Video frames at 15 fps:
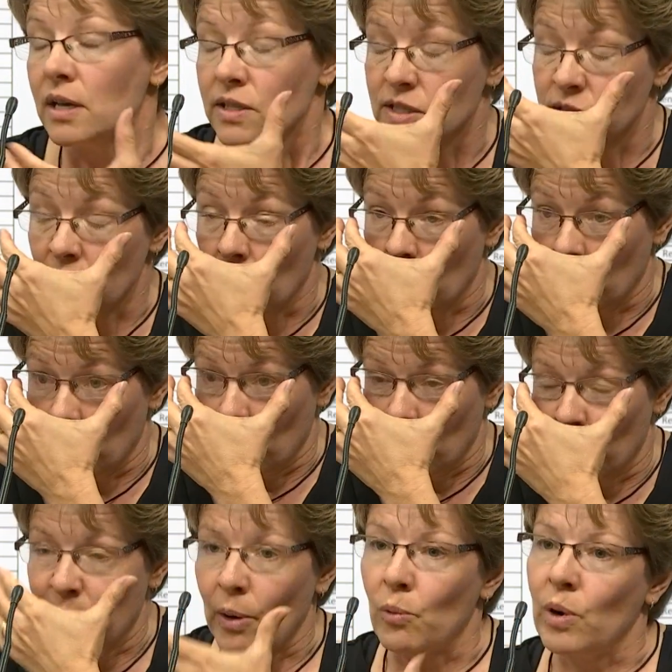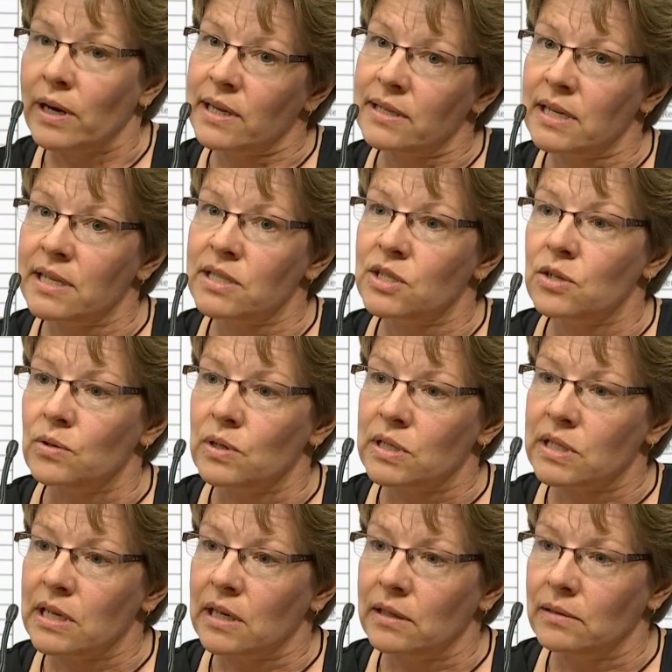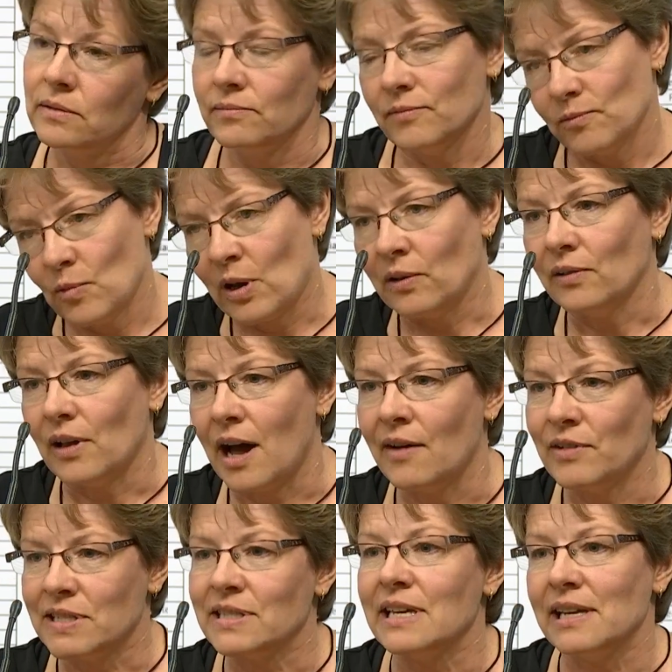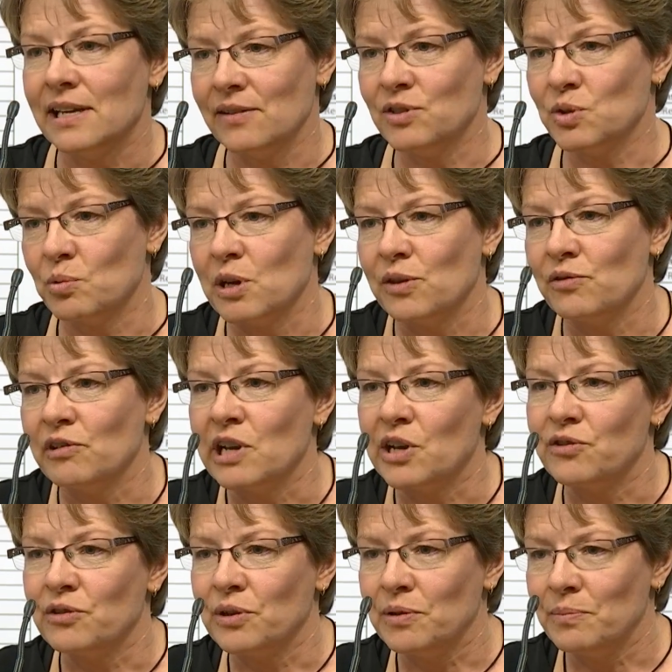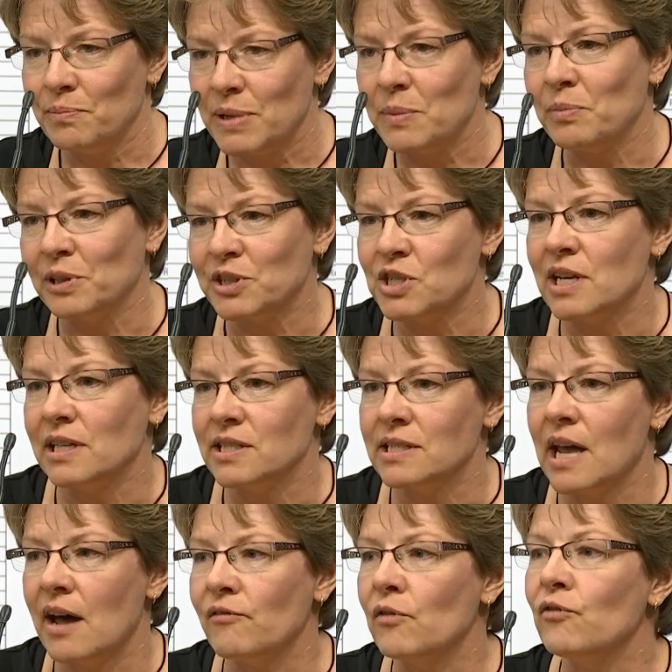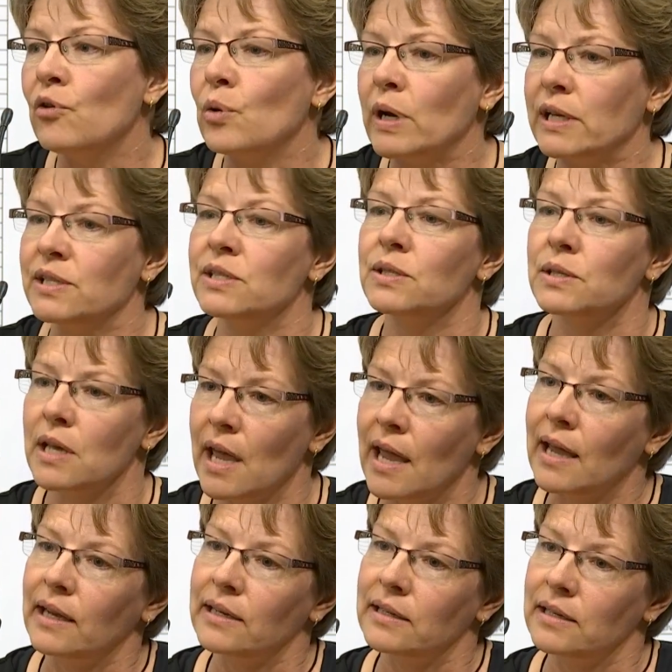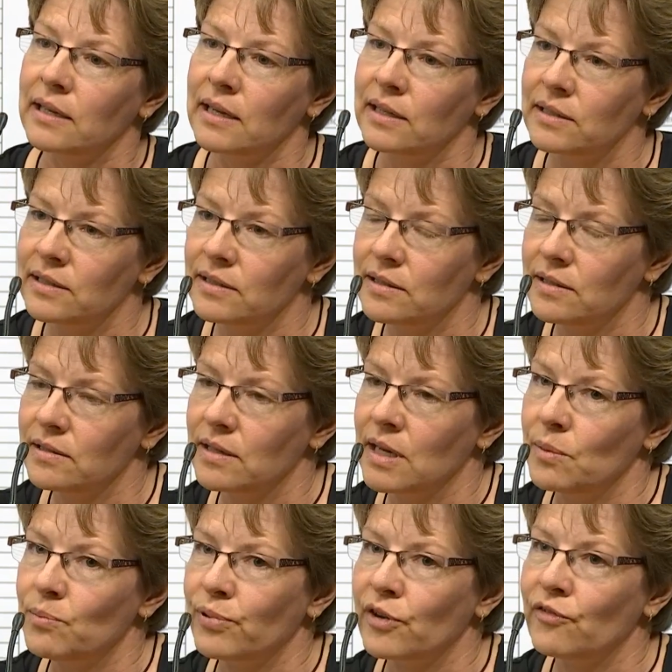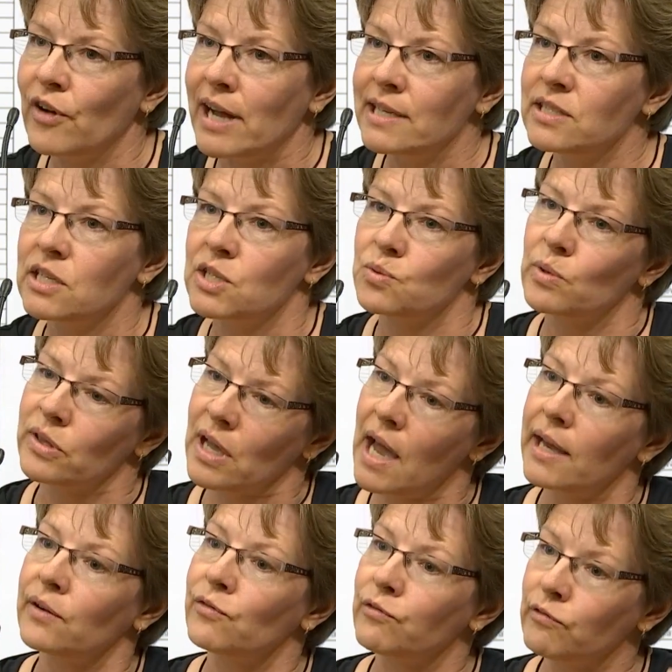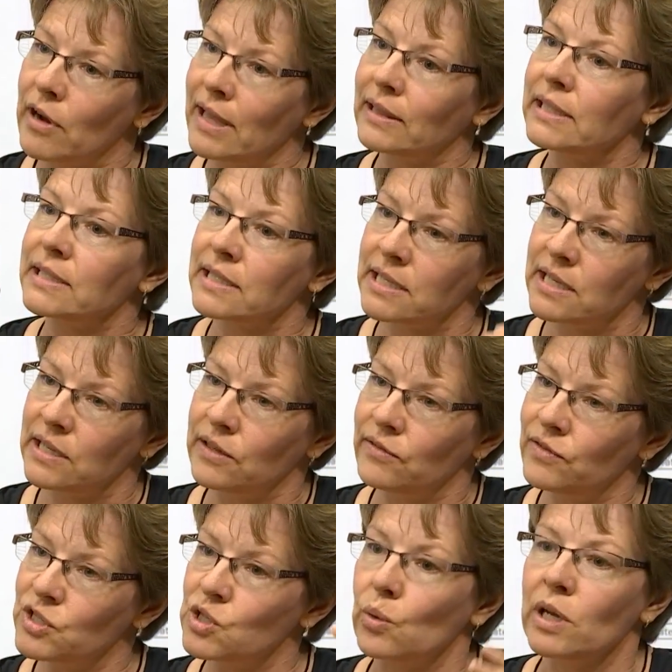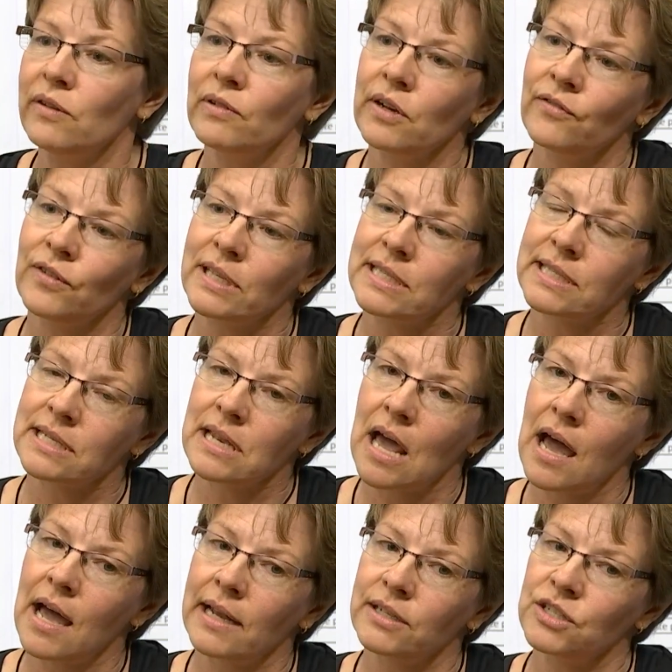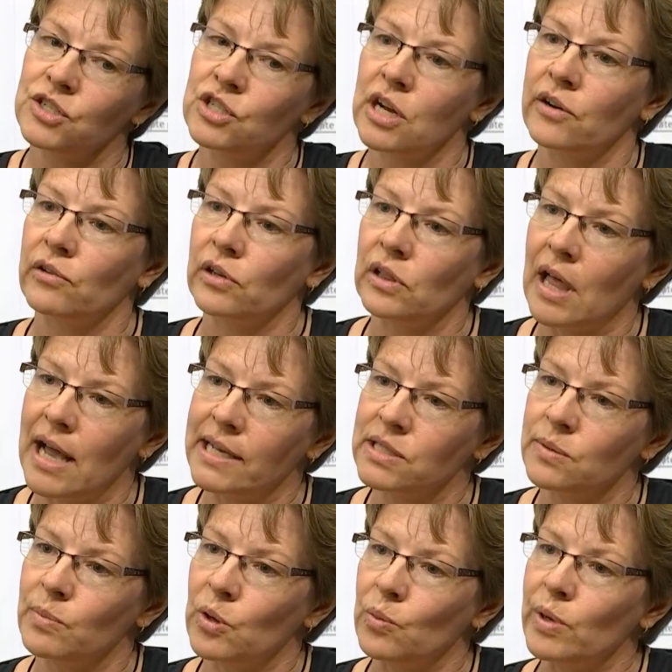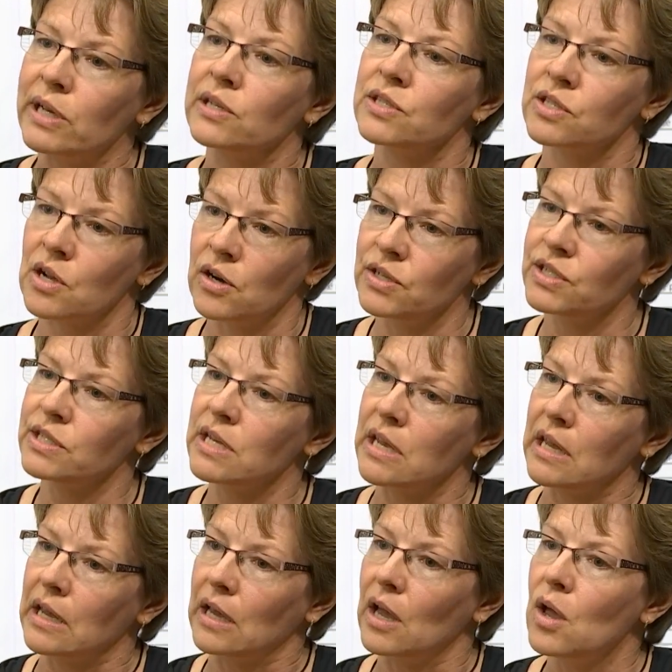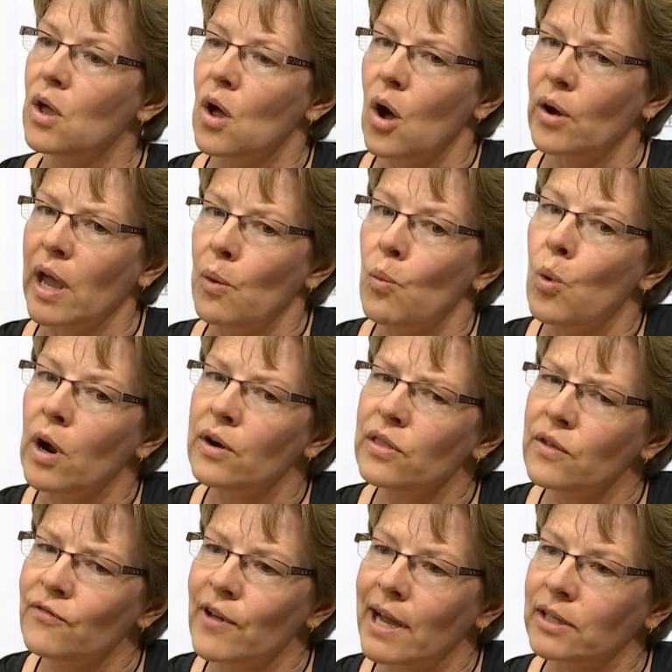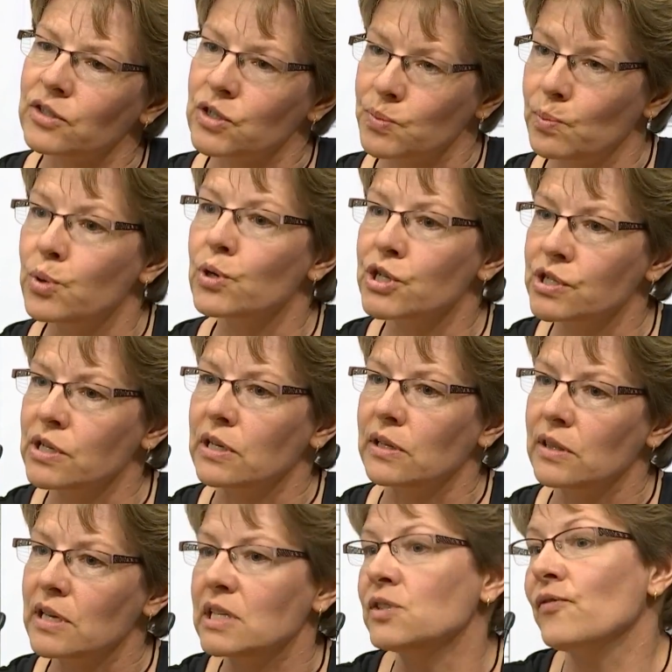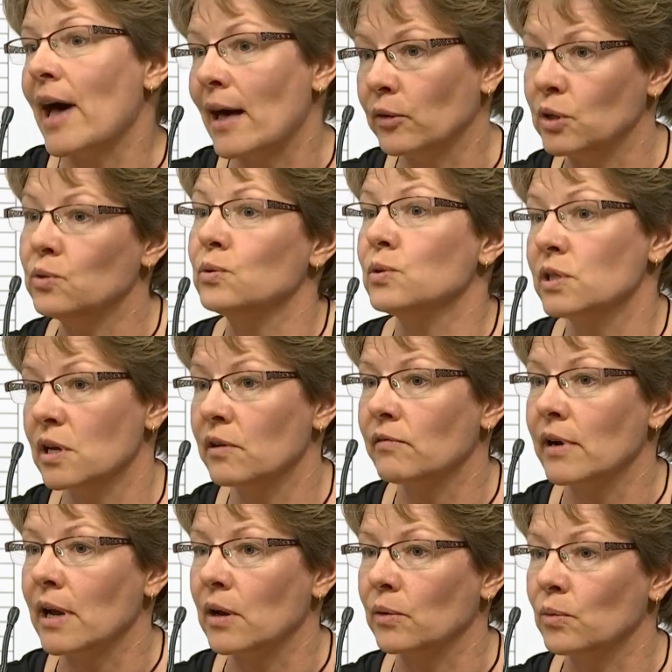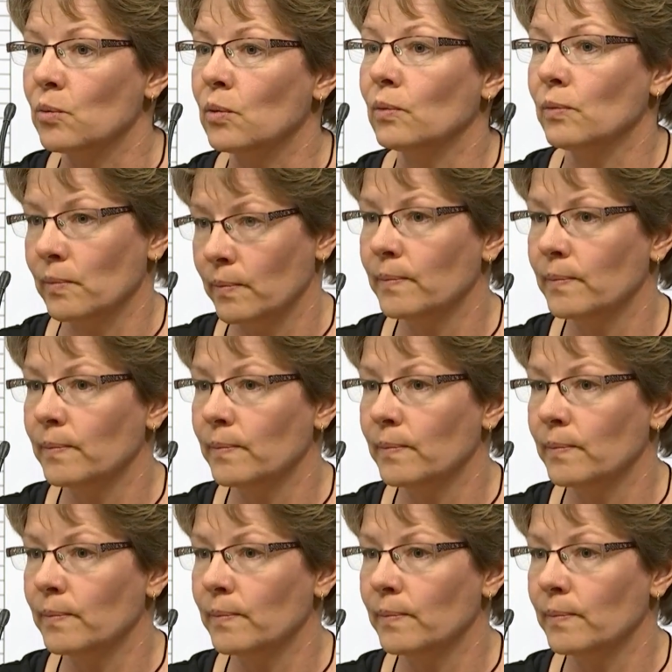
So, but what it does do is it well, obviously, it gives 2,300 people a chance to have a voice, and it it provides us with kind of relative, so even if it's not generalizable, we can start seeing, okay, what are the factors pushing these values around? Can